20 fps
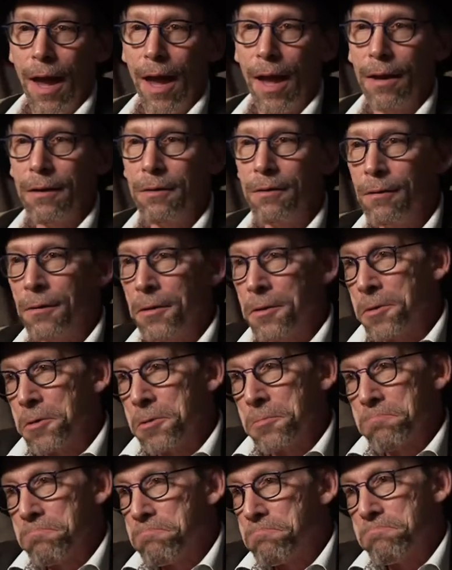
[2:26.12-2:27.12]
And
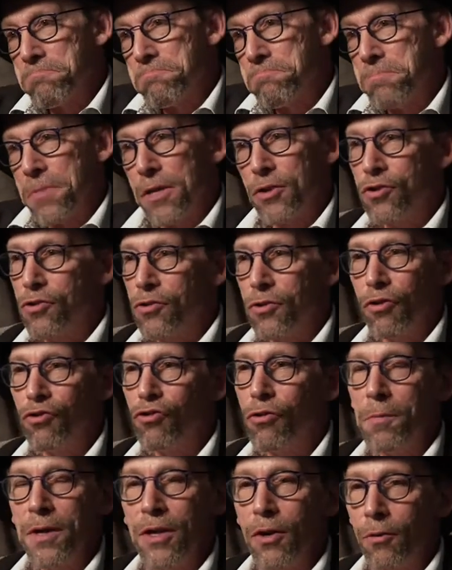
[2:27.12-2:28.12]
there
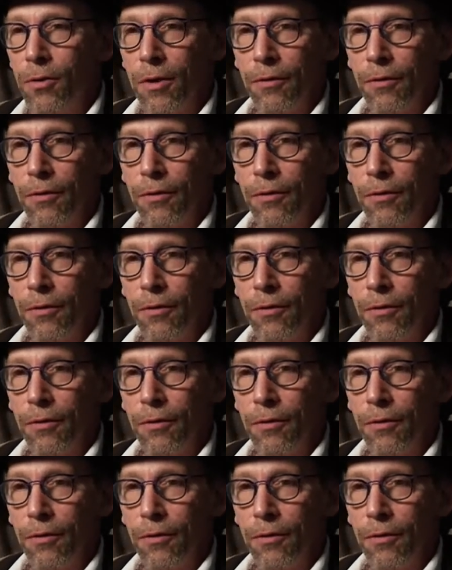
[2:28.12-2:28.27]
should be no